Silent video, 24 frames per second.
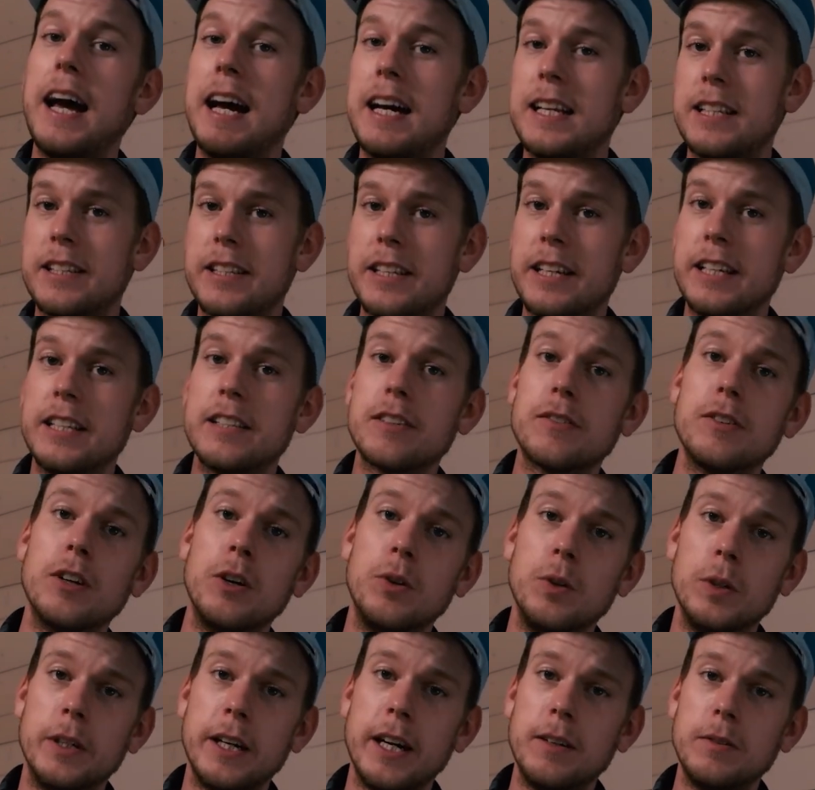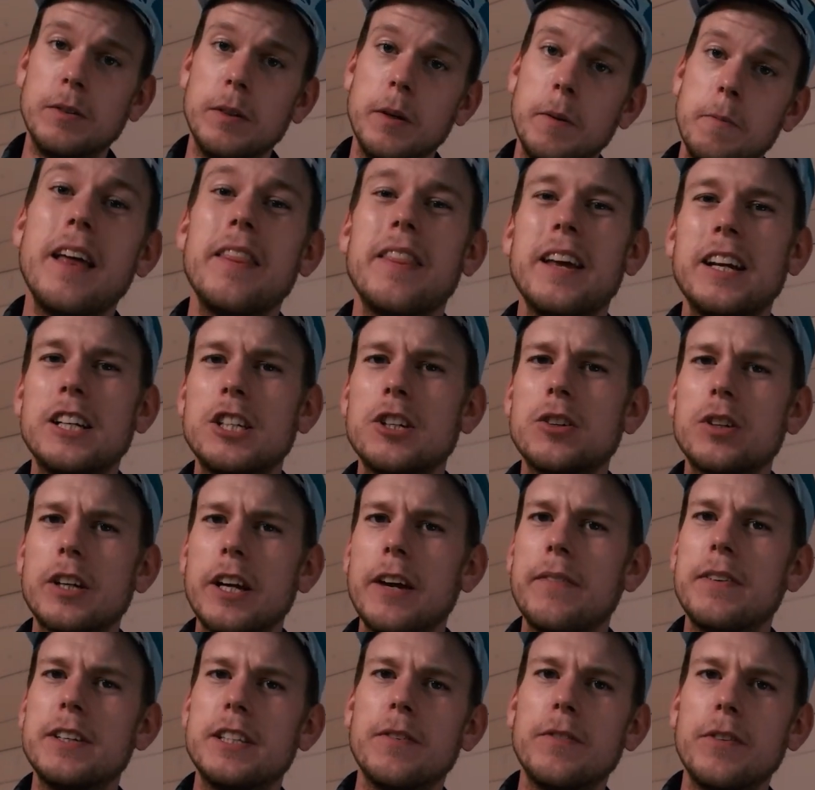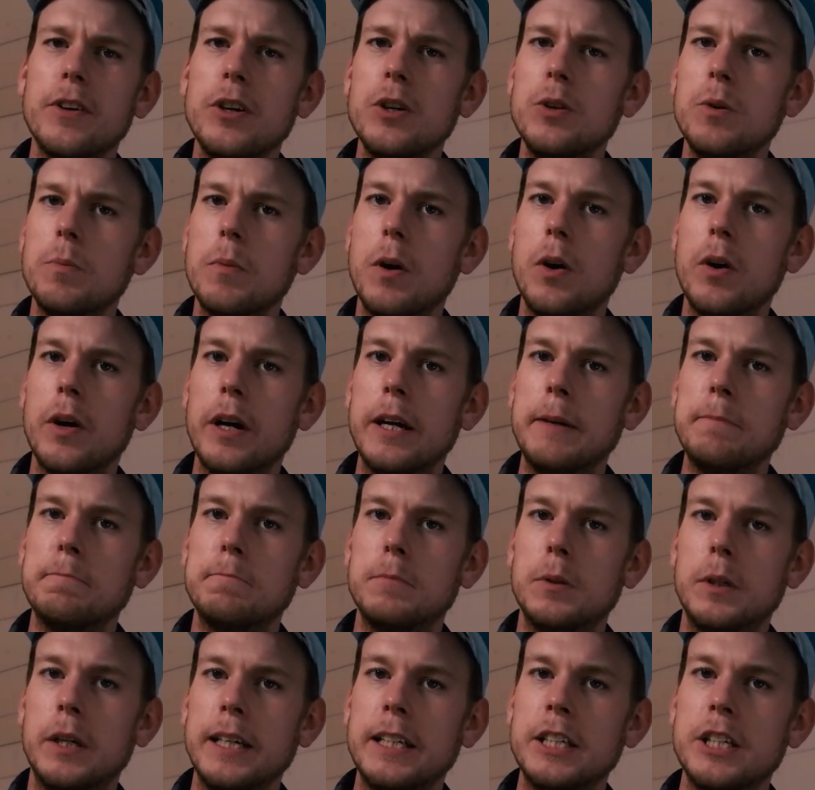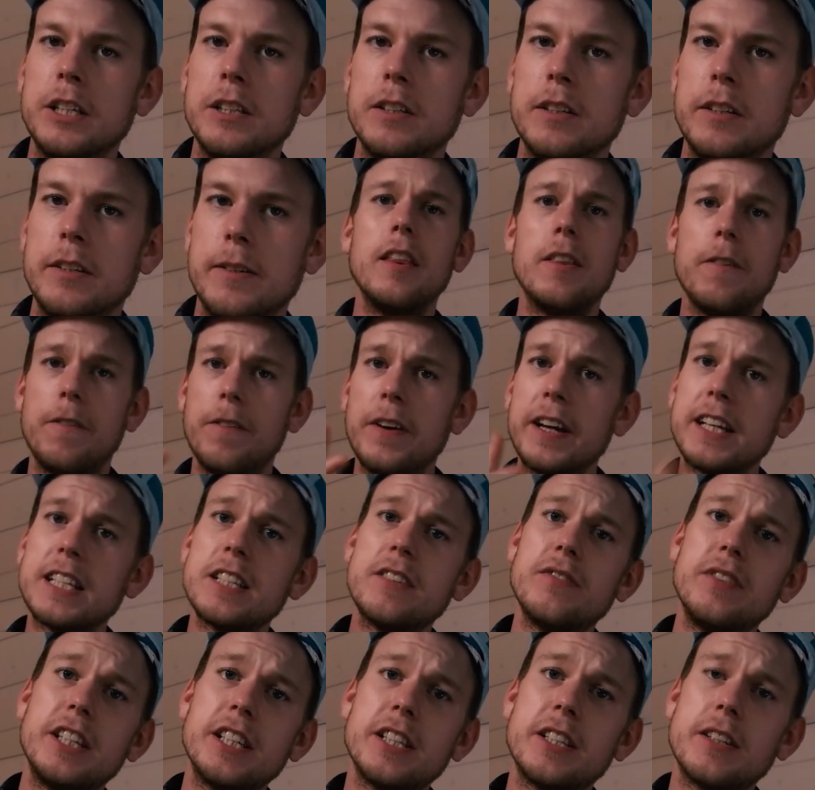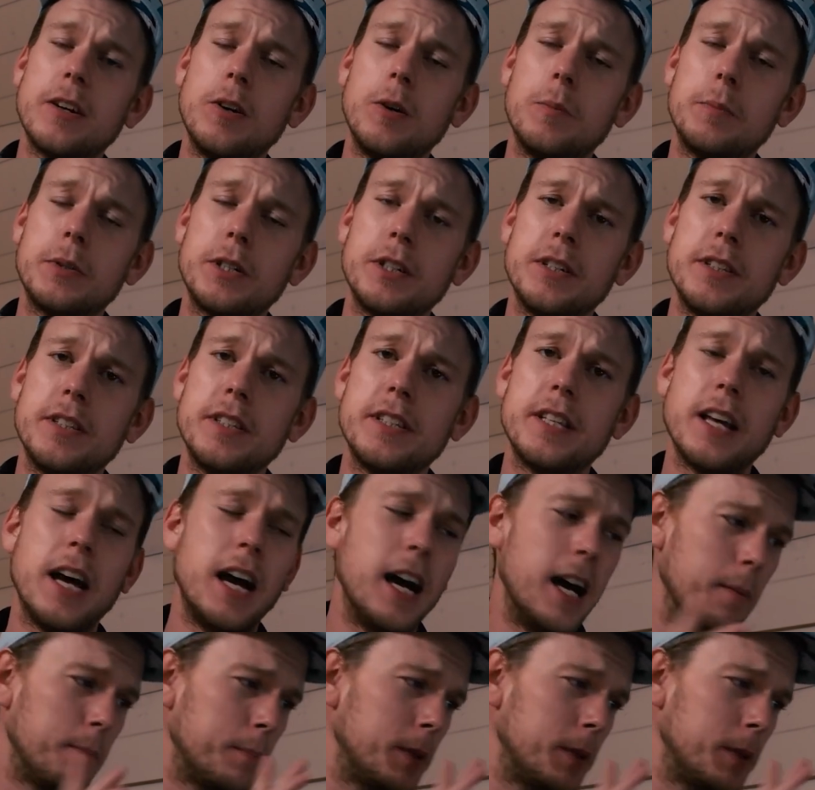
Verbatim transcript: as they scroll down. That should give us a few more impressions. The fixed widgets options are